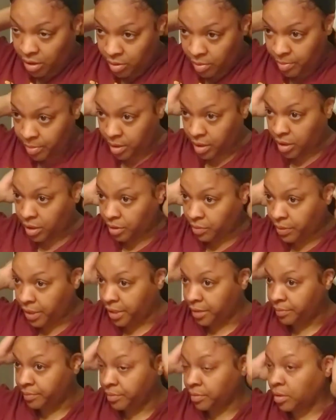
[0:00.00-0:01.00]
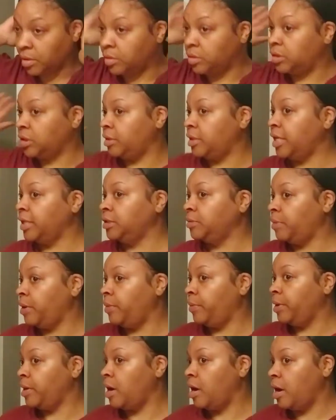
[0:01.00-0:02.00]
But anyway, so that's where
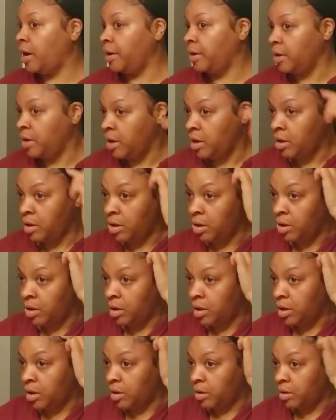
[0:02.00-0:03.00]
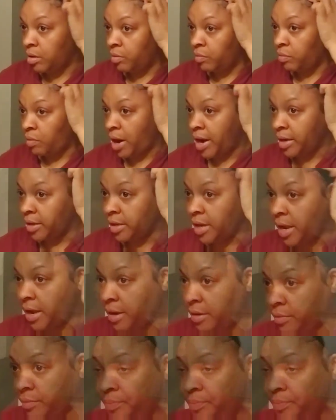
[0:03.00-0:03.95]
we are right now.